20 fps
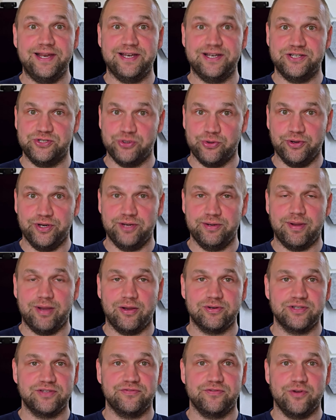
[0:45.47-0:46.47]
enjoyed
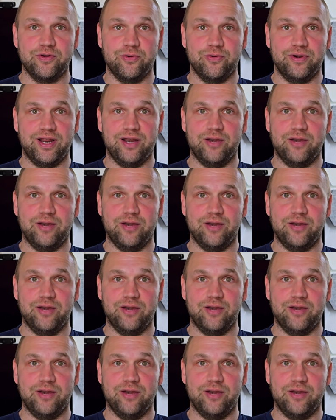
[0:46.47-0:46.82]
about this phone